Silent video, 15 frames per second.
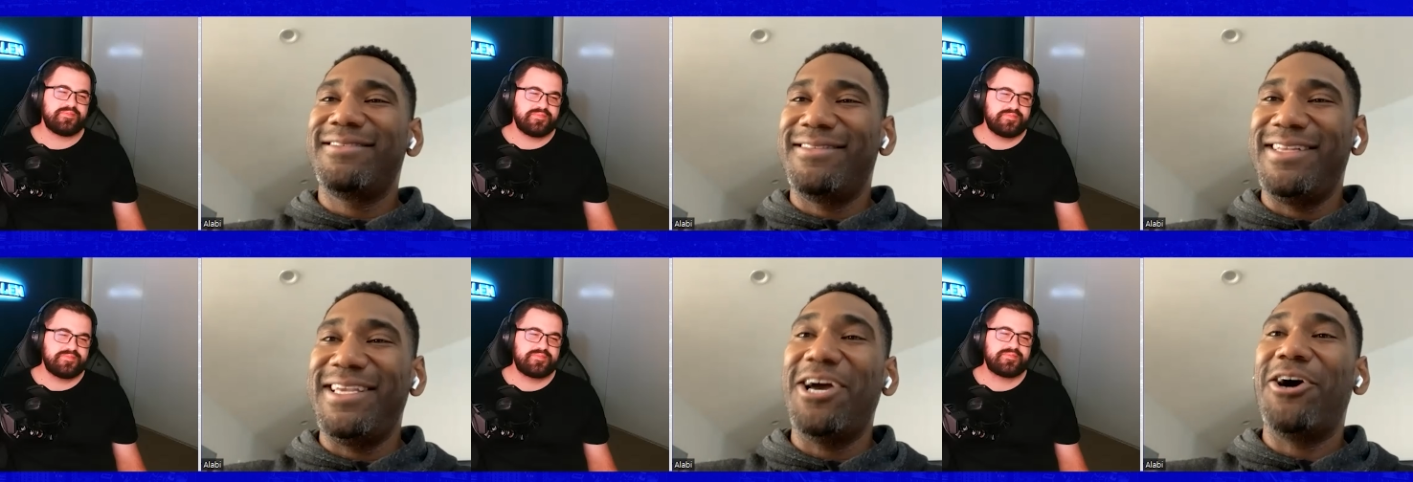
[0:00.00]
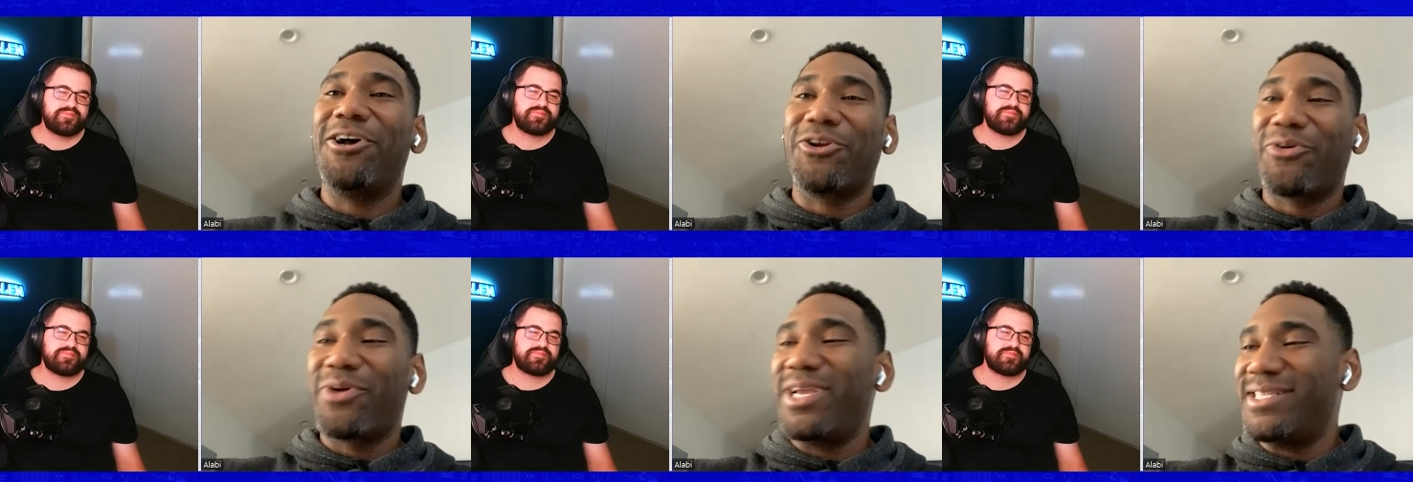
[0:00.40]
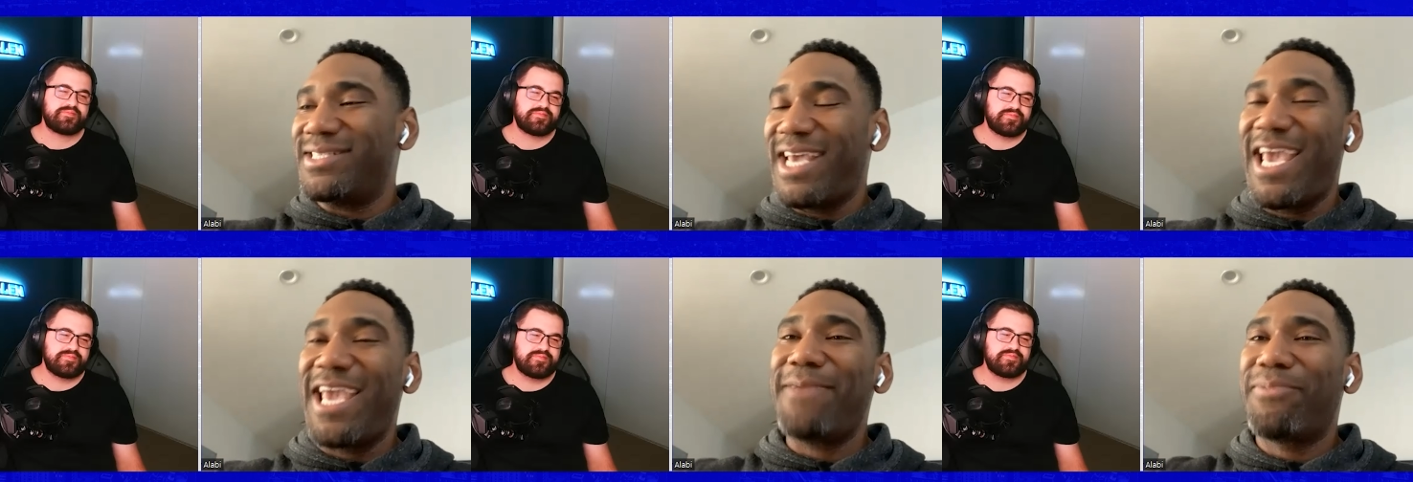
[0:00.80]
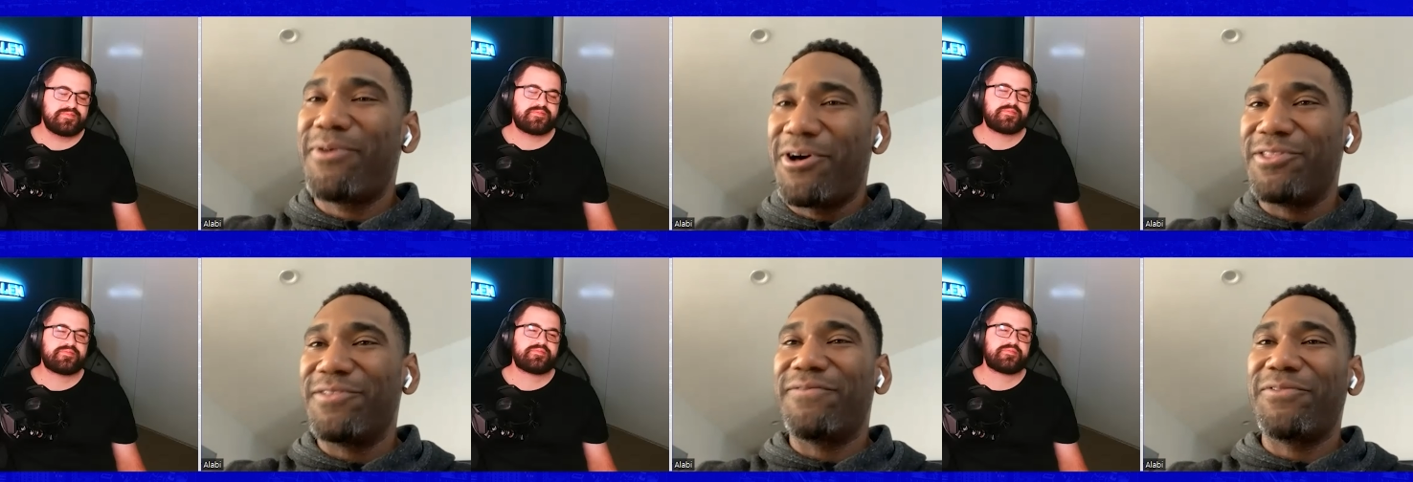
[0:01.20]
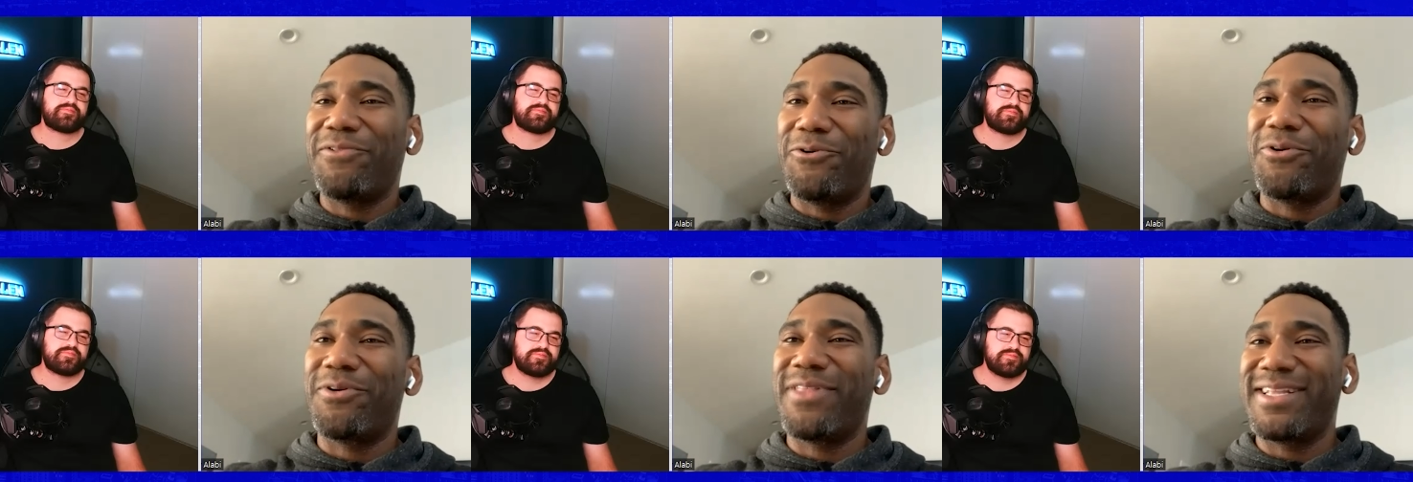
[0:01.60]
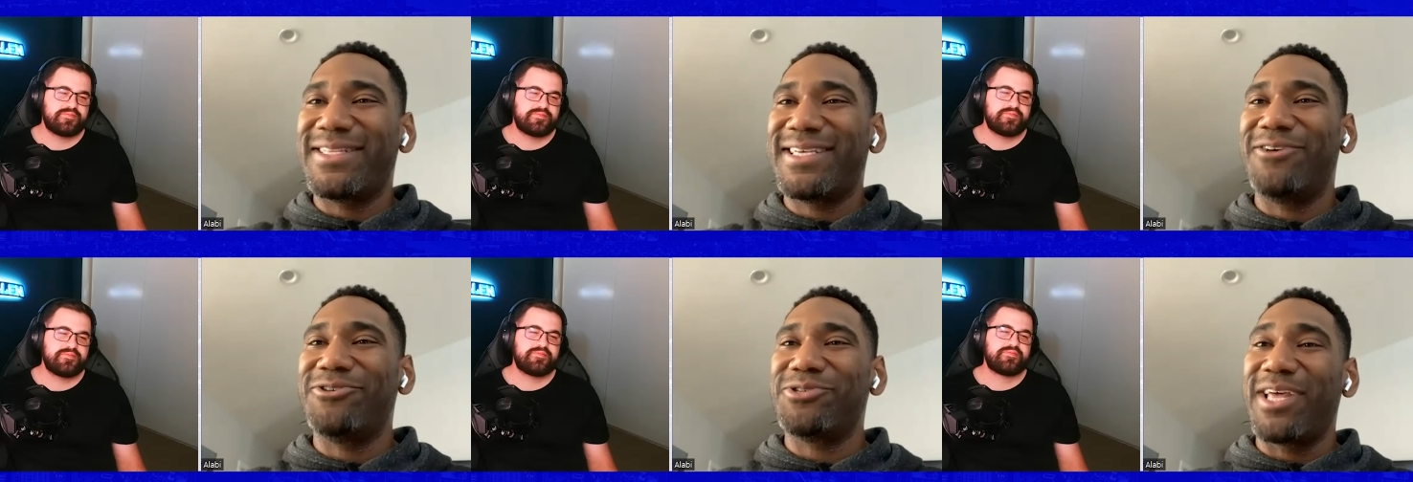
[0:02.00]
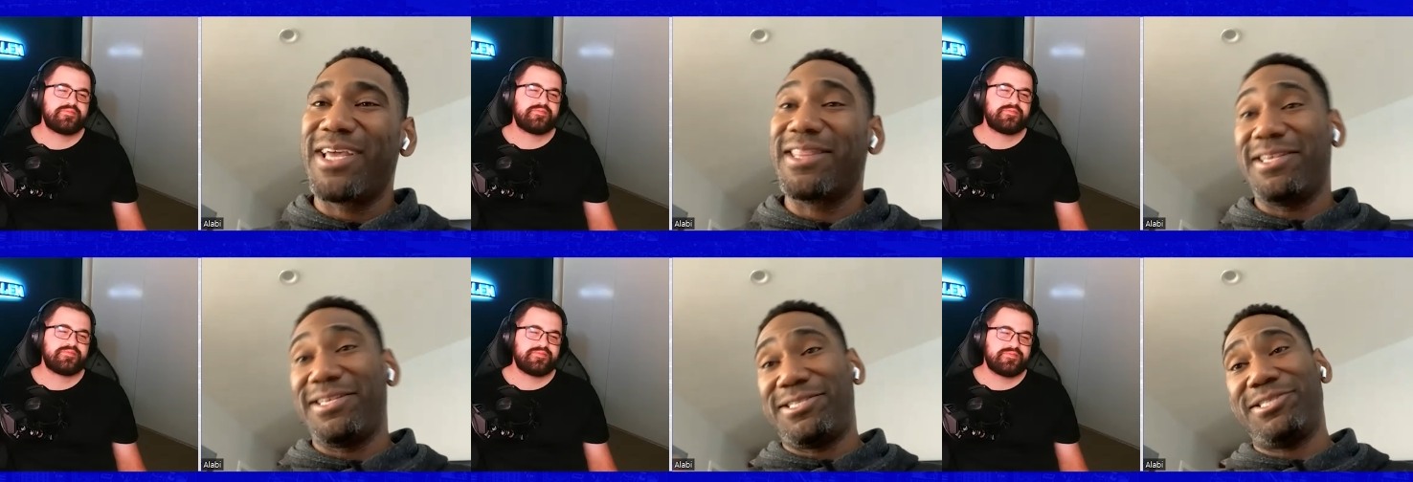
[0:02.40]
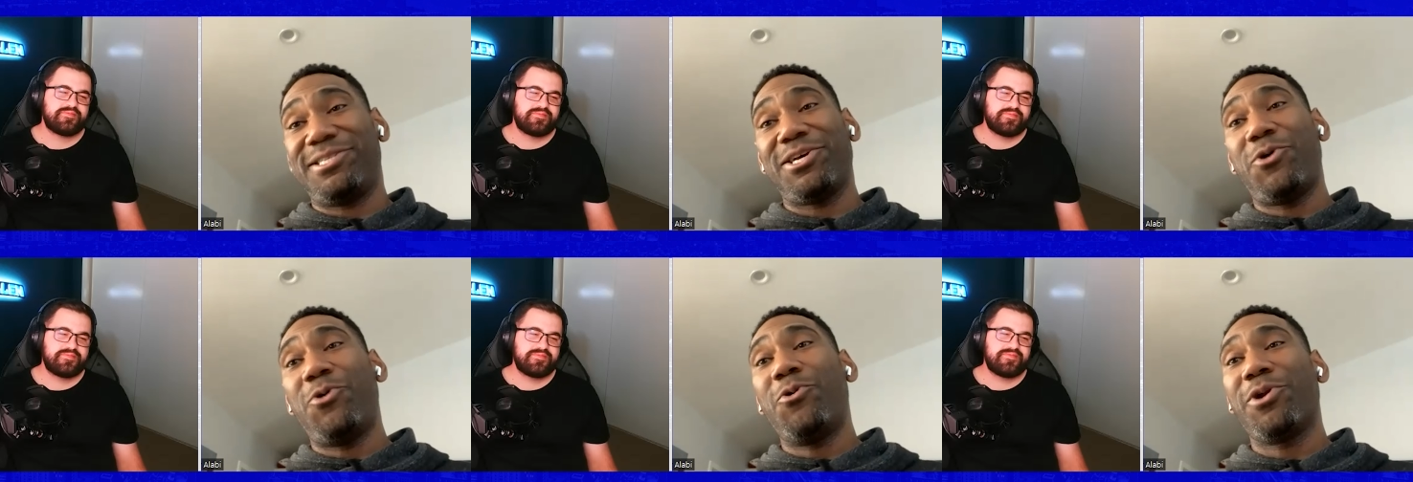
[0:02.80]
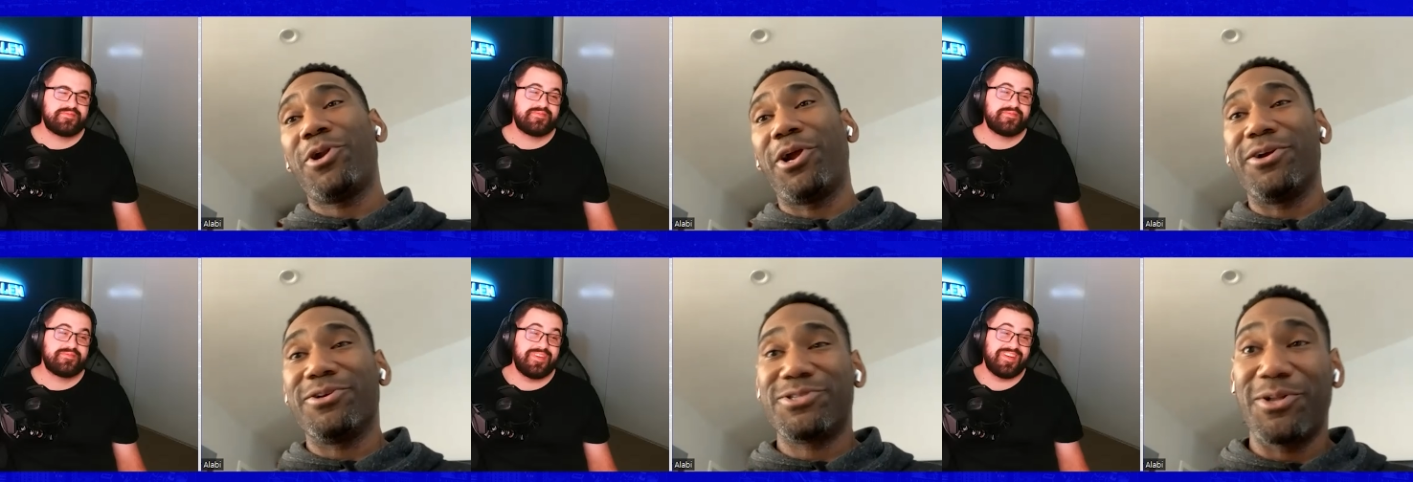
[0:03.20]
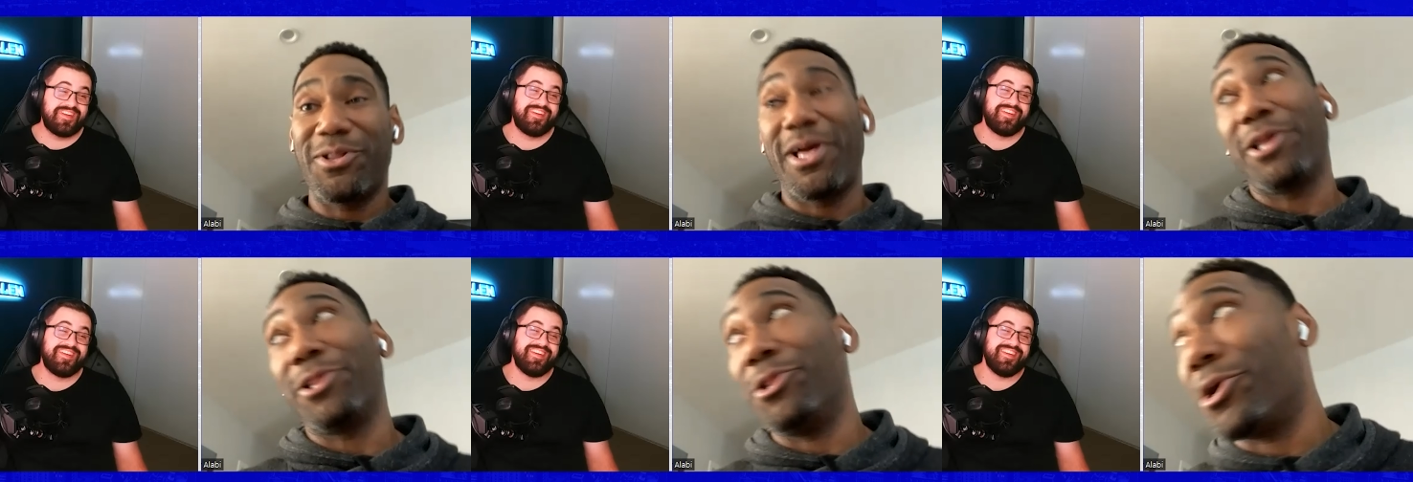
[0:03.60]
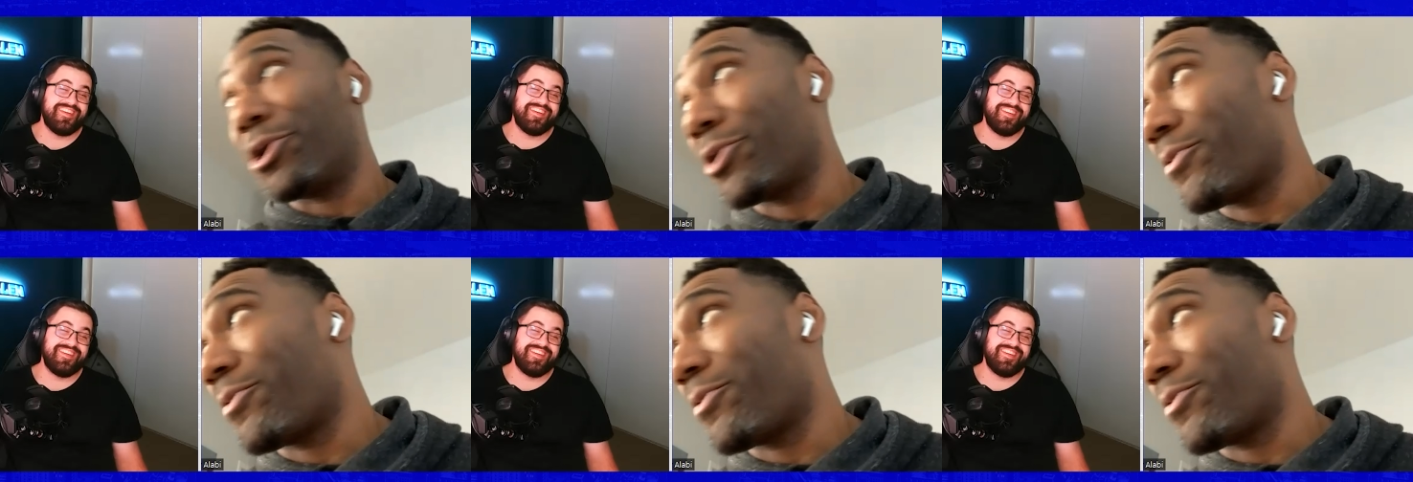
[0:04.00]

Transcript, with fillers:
Speaker 1: neon green tape on the floor that tells you like this is a corner. So like look